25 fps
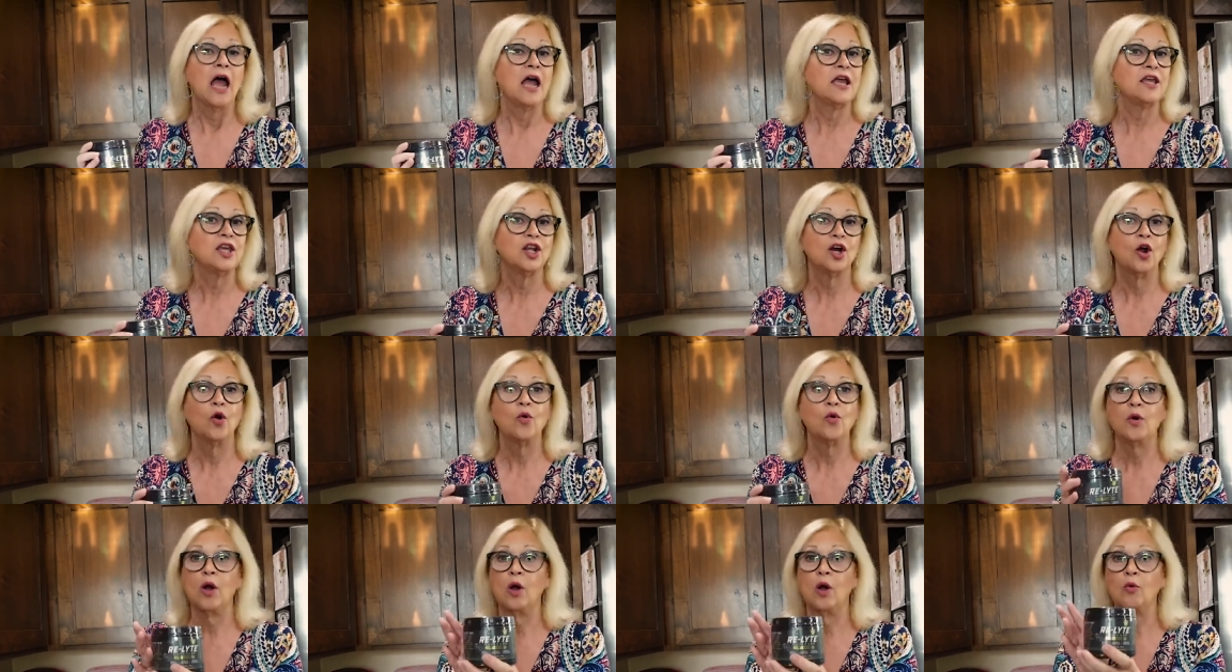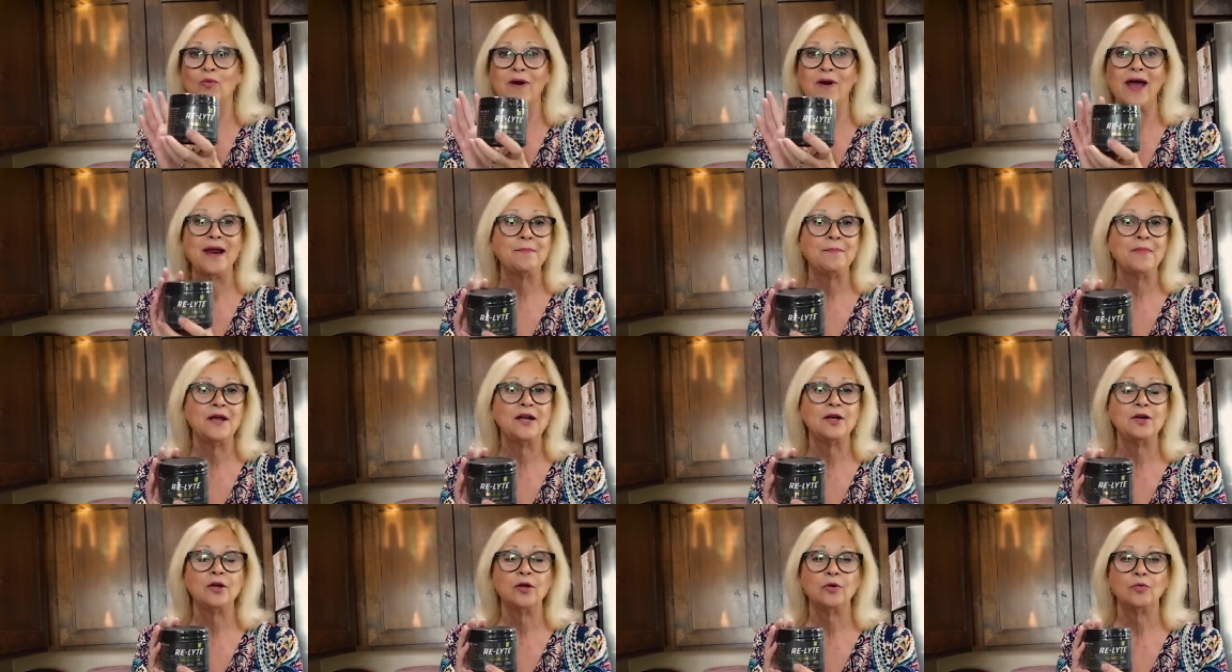you know,
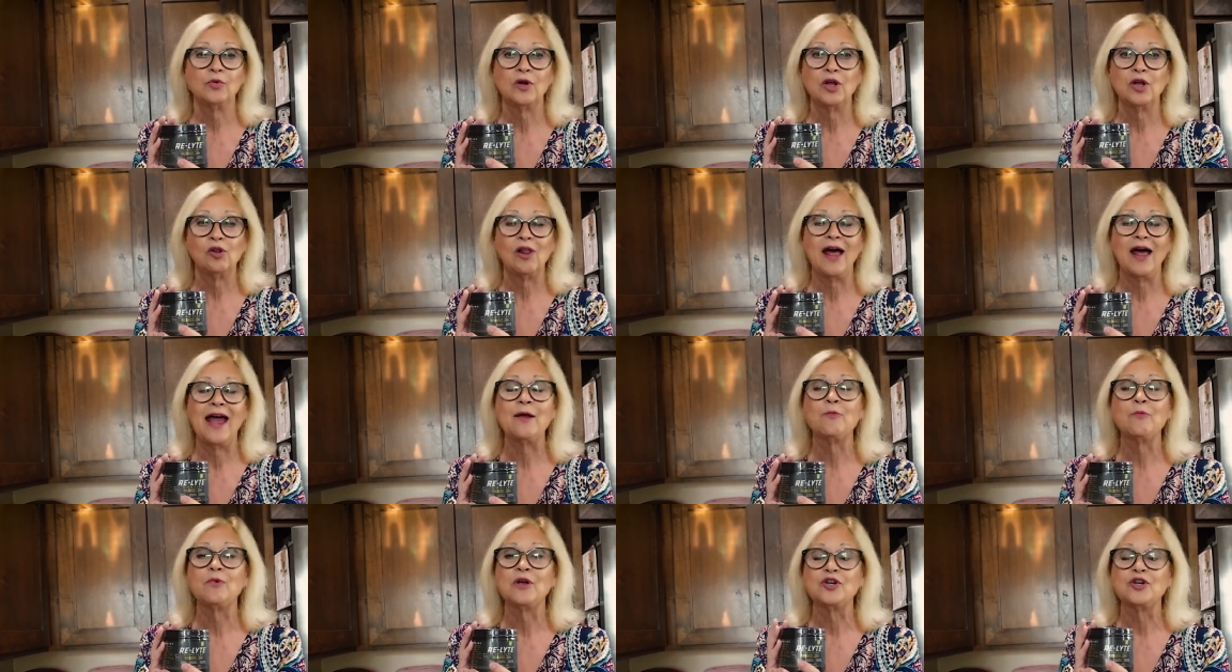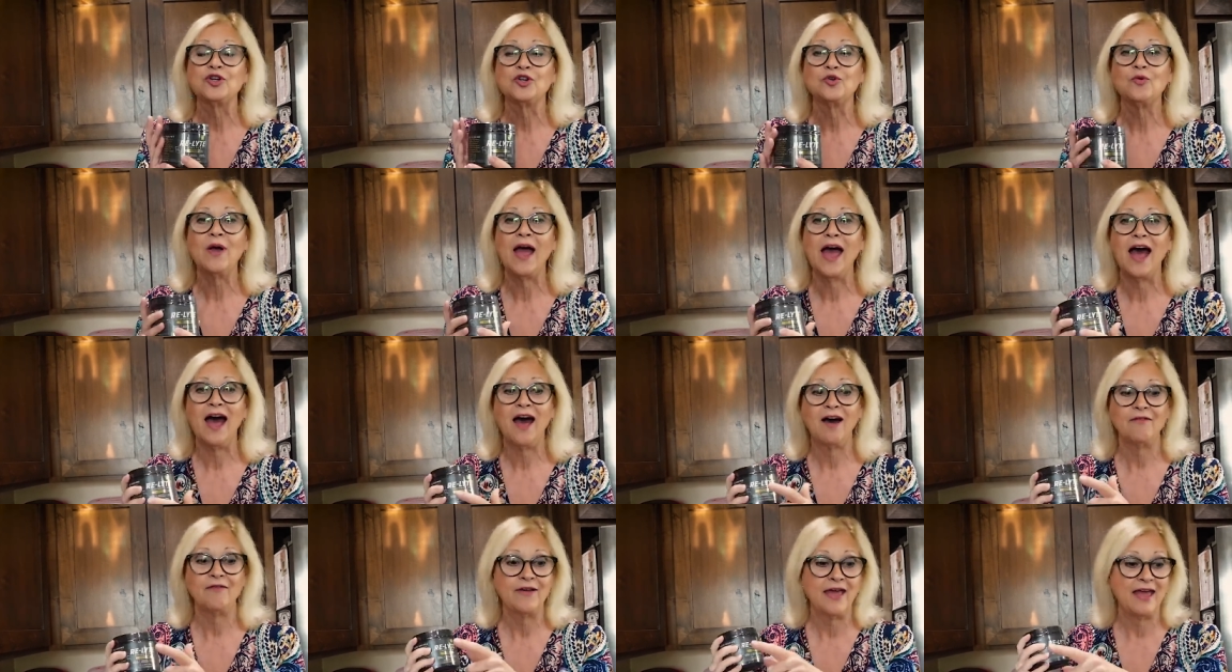Redmond ReLyte, we do
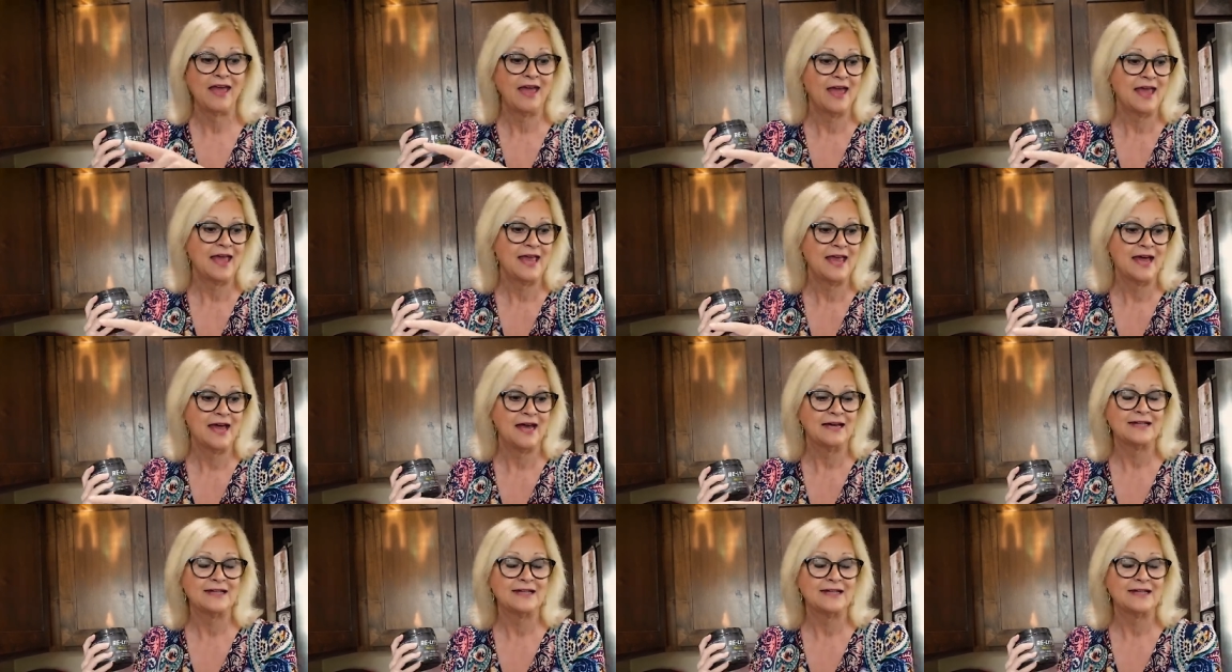have a